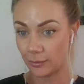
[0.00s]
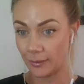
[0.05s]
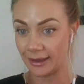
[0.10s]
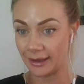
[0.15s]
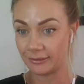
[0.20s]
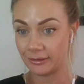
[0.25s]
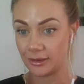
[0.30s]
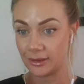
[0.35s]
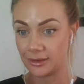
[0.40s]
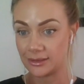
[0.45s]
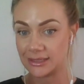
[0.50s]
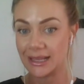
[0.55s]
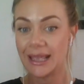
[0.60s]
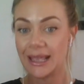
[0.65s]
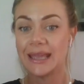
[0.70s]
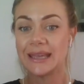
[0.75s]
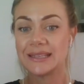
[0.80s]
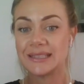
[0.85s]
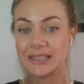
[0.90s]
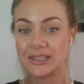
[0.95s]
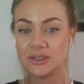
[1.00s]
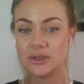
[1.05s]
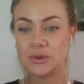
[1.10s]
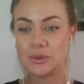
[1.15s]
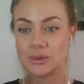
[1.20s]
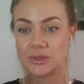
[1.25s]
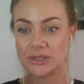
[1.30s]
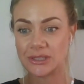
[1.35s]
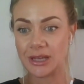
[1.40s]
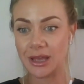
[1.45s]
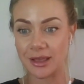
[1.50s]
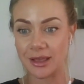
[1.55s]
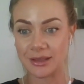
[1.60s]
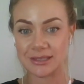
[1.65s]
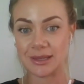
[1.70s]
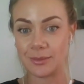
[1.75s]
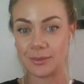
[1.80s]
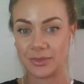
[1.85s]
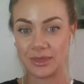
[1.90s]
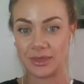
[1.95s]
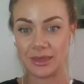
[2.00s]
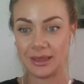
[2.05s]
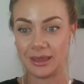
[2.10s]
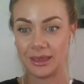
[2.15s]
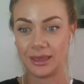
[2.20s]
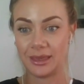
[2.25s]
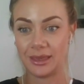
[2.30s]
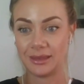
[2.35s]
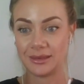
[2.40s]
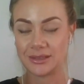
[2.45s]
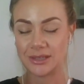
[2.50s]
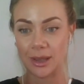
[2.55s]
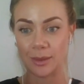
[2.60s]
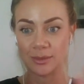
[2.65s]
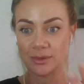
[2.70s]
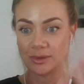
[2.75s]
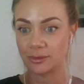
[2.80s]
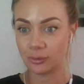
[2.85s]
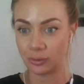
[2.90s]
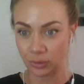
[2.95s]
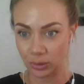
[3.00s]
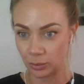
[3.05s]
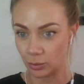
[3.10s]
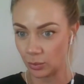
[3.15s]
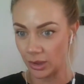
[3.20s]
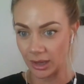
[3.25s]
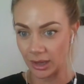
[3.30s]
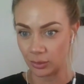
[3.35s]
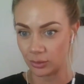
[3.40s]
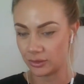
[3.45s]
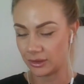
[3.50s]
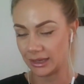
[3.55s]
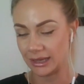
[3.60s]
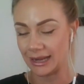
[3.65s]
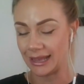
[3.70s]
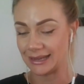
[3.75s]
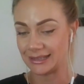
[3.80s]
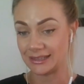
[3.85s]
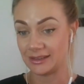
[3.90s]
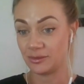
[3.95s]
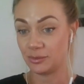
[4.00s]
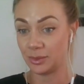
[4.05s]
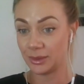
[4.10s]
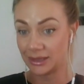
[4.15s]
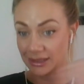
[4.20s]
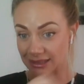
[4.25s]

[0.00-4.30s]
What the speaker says: in Aquarius? Did you start something in terms of group work or the collective?